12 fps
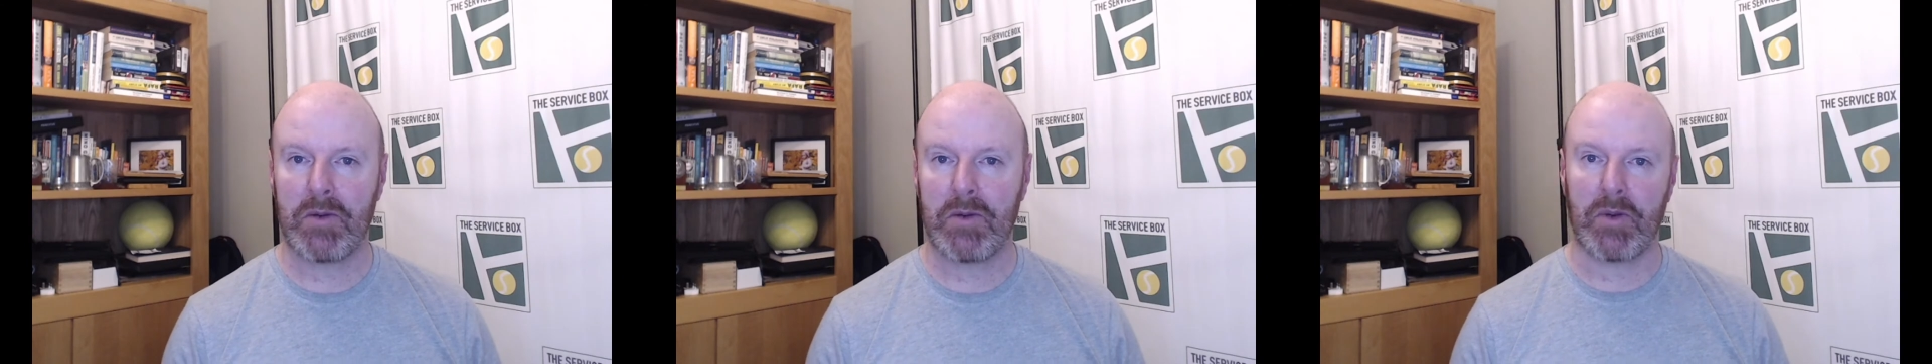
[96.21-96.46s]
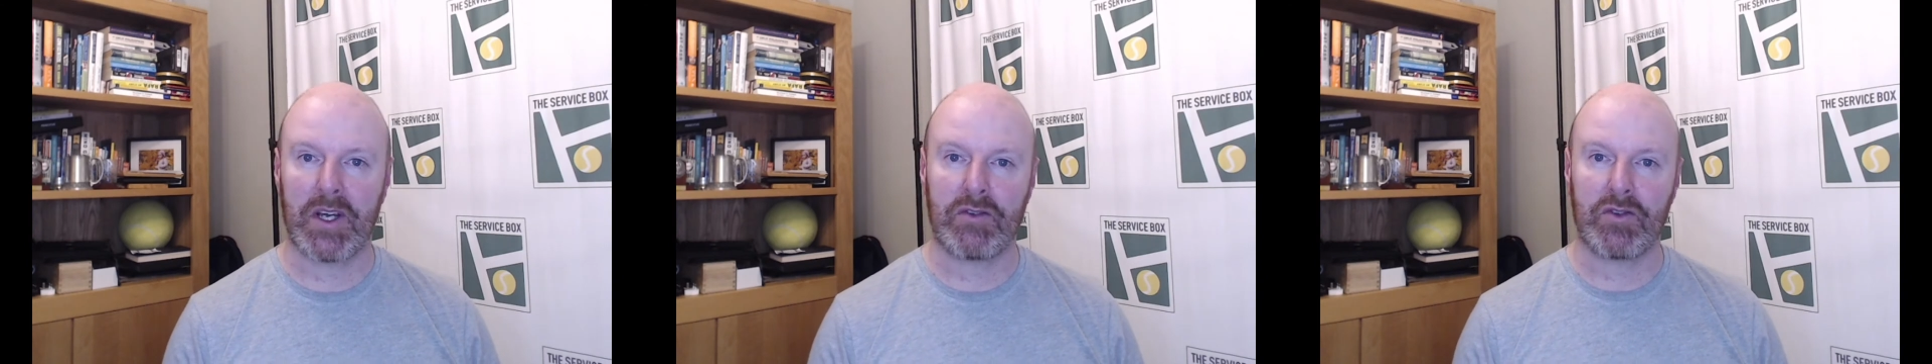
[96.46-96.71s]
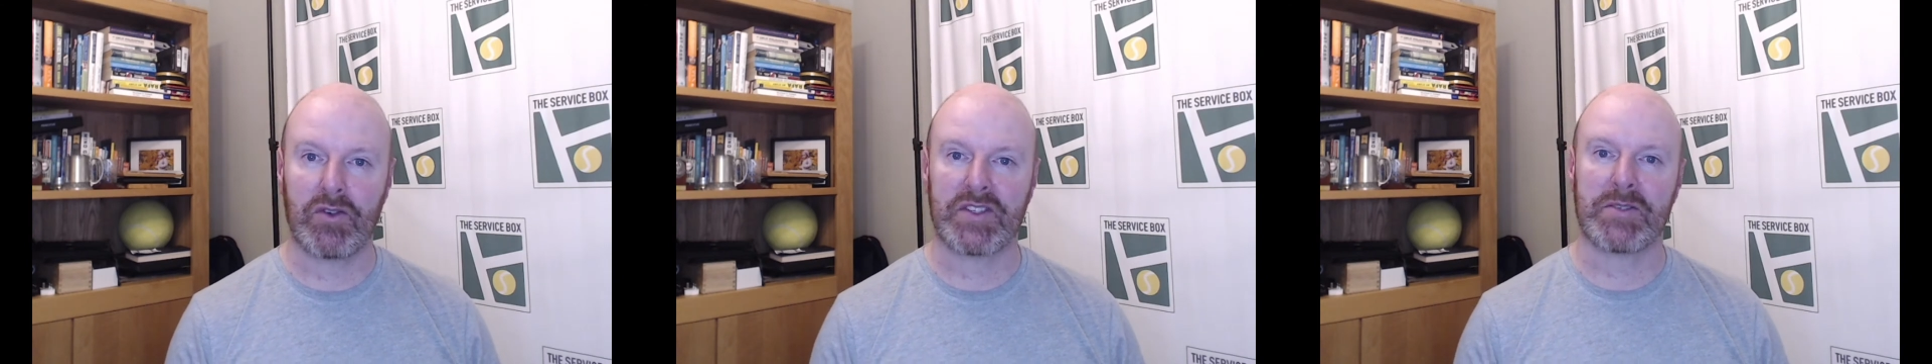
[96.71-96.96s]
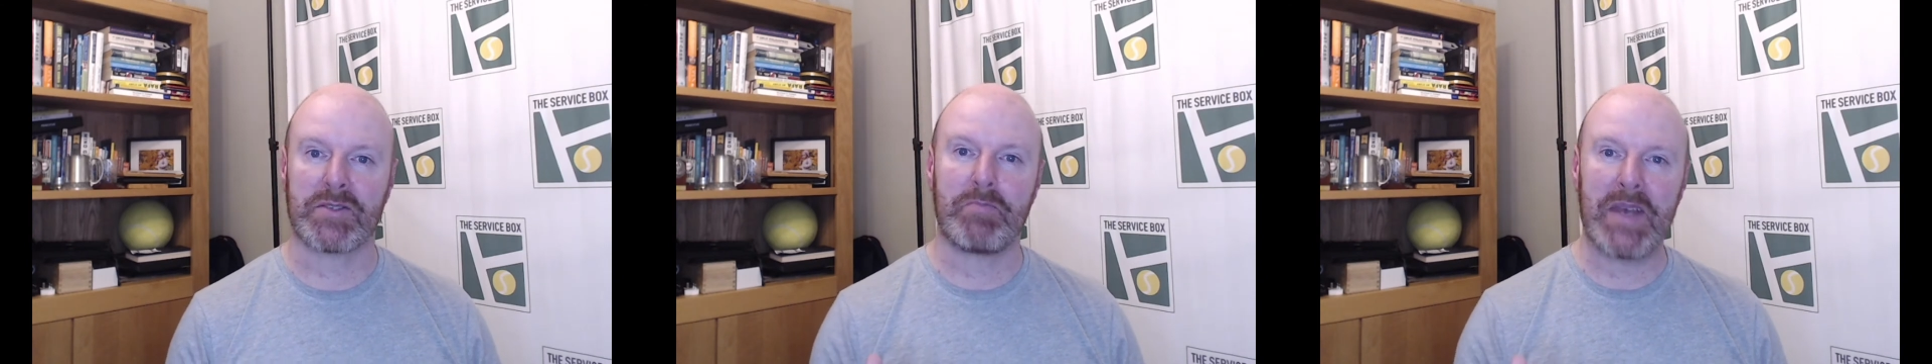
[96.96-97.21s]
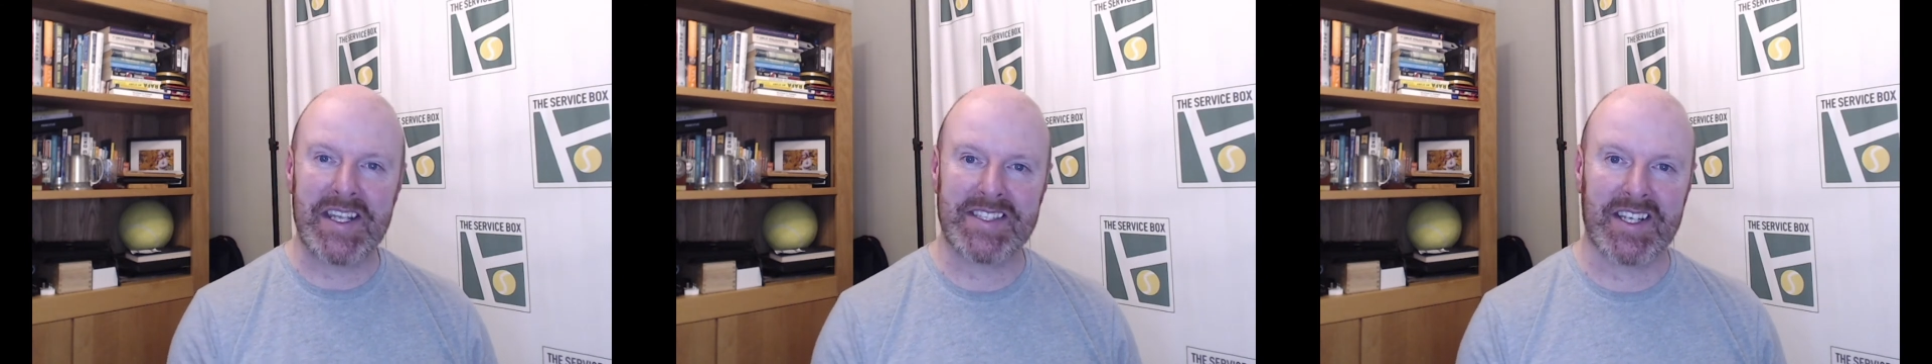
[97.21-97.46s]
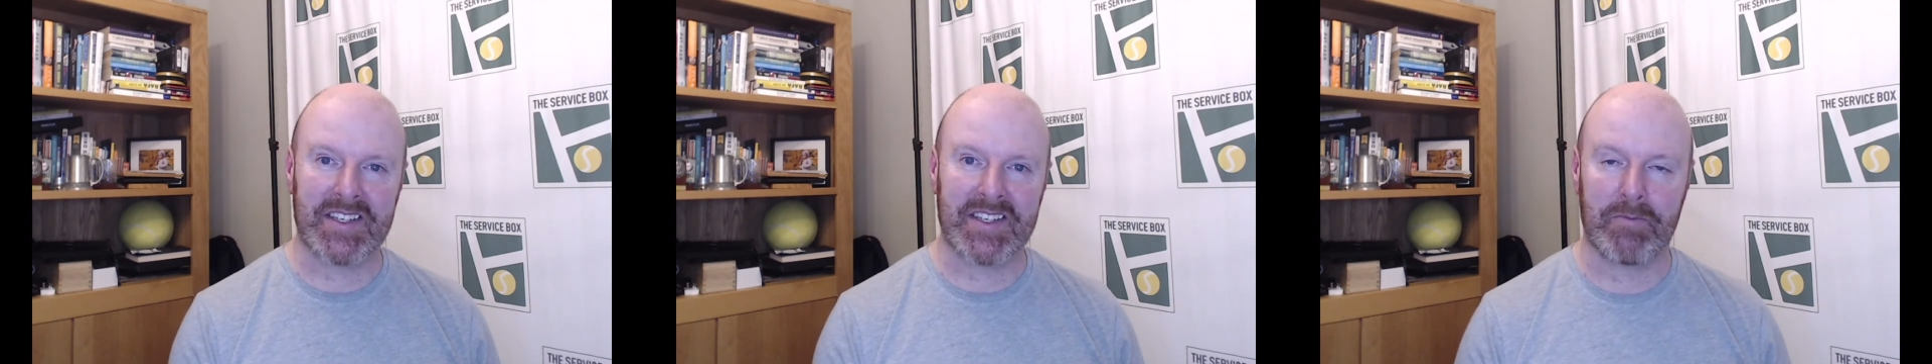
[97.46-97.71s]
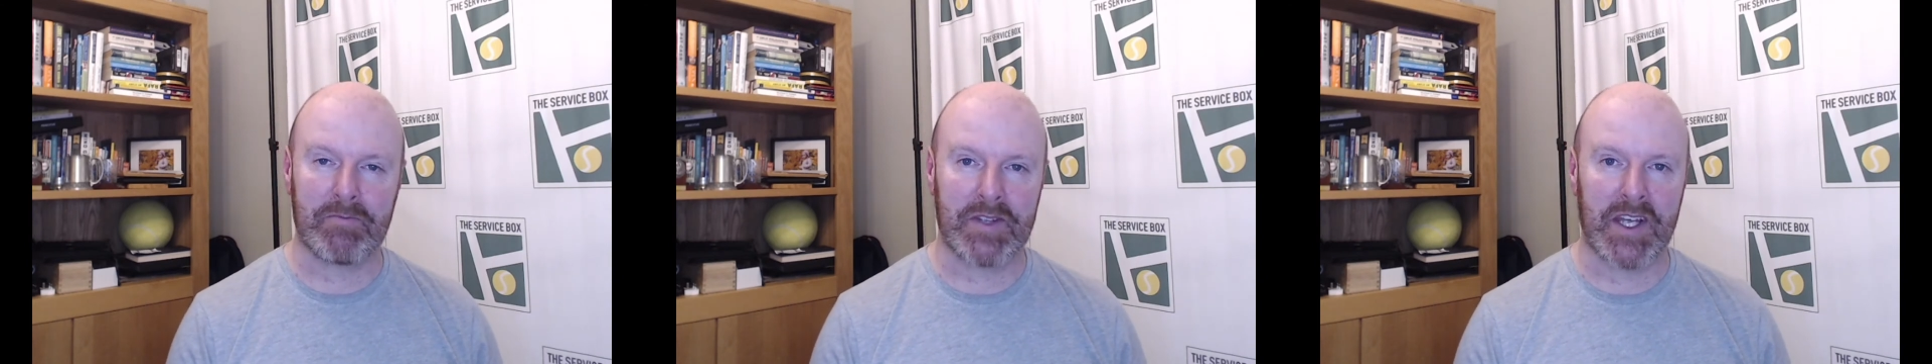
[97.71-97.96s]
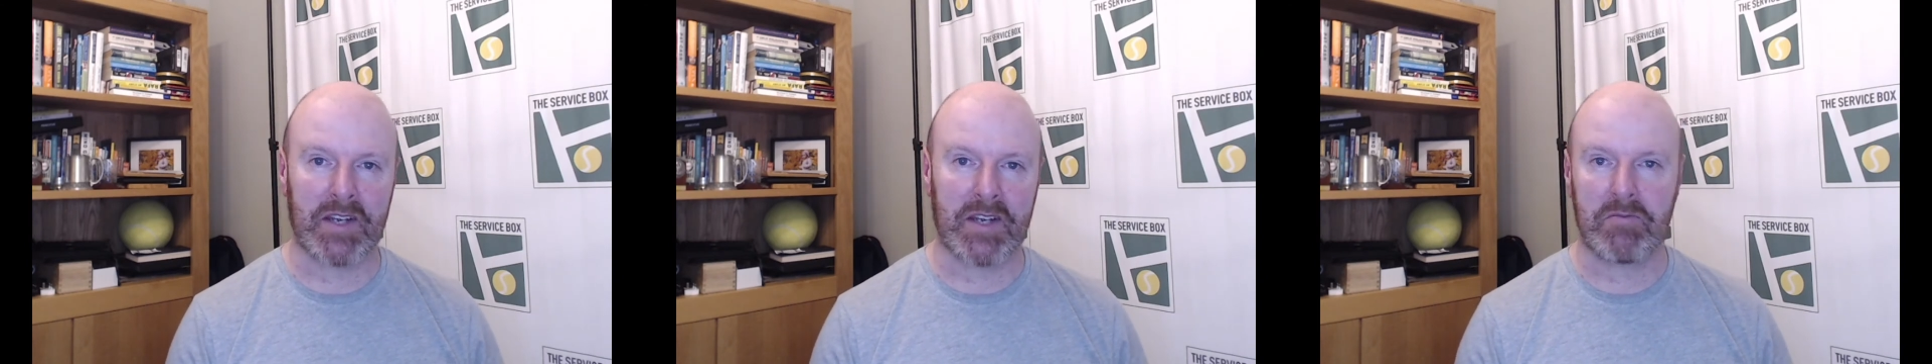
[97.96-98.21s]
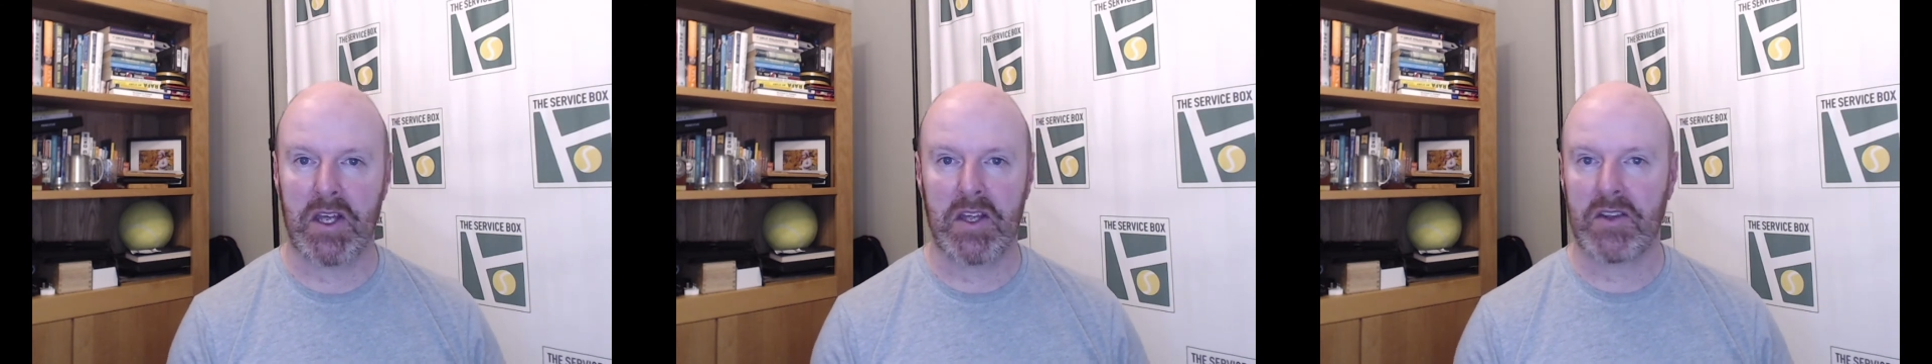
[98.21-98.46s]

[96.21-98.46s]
But if you're debating something,